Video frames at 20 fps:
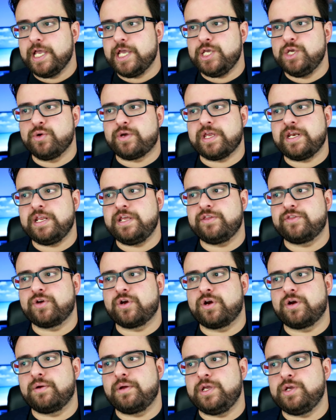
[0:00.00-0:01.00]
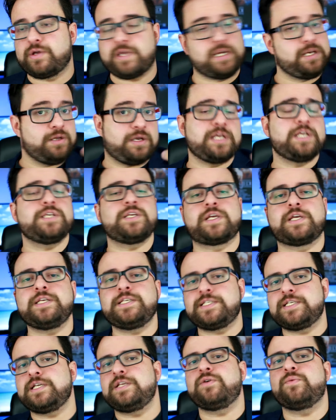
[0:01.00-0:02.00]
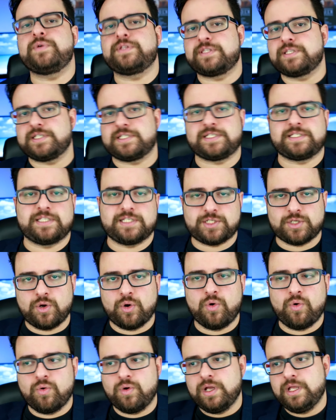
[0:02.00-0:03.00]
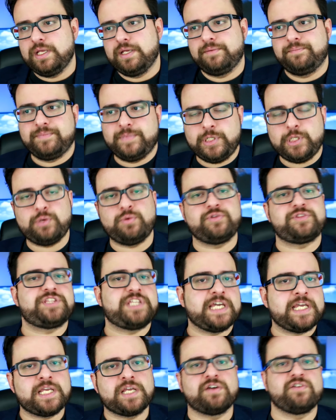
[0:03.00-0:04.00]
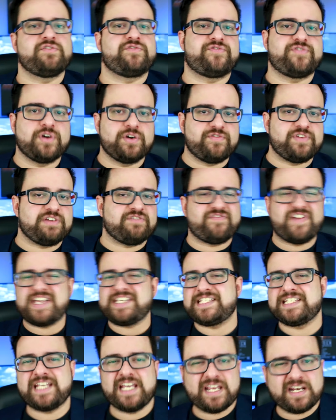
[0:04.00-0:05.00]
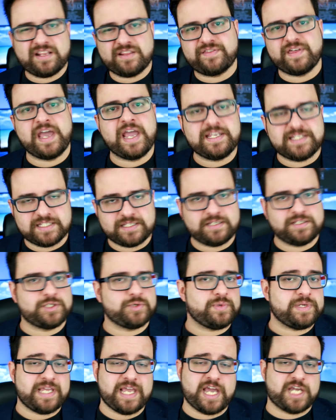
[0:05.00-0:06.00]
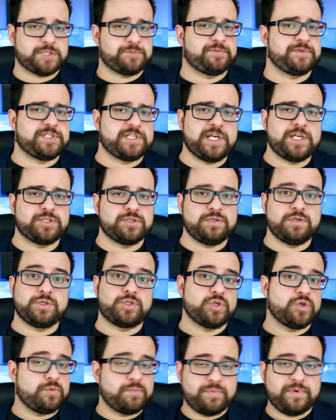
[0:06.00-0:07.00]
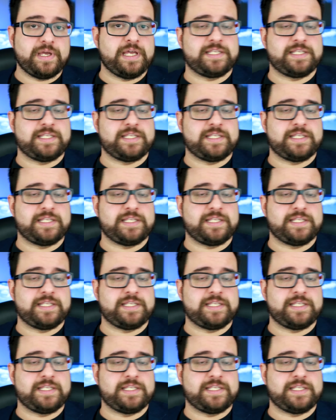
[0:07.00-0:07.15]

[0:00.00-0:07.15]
You can either, you can you can continue with this this whole new thing of, of investigating things and doing exposés on YouTube.